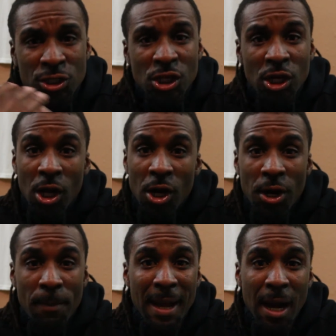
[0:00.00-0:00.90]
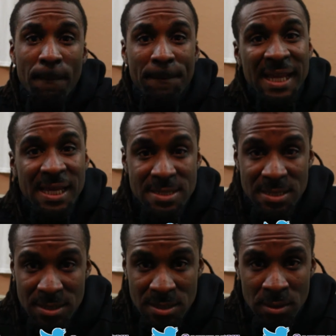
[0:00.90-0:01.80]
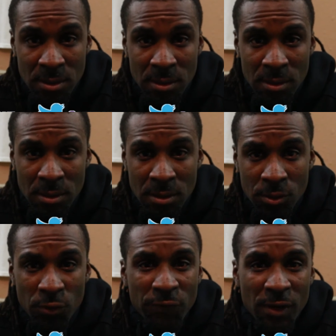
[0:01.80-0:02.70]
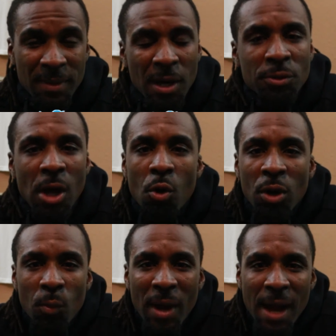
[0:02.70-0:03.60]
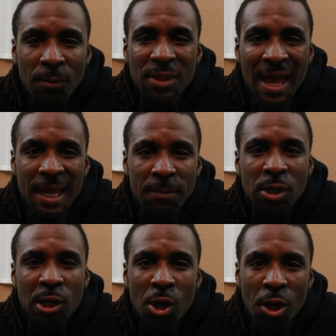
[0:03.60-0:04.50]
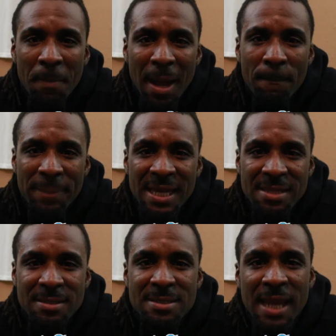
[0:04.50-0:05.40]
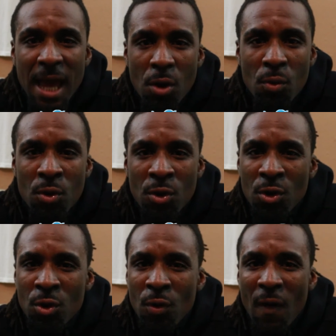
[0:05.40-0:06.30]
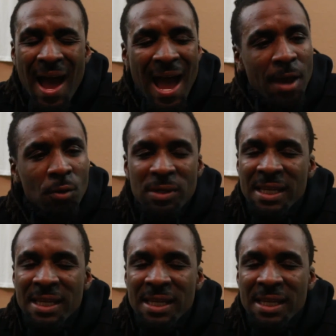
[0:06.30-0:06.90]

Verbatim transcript: to learn about business. You feel me? That was the only way I was able to learn about business. Now, I don't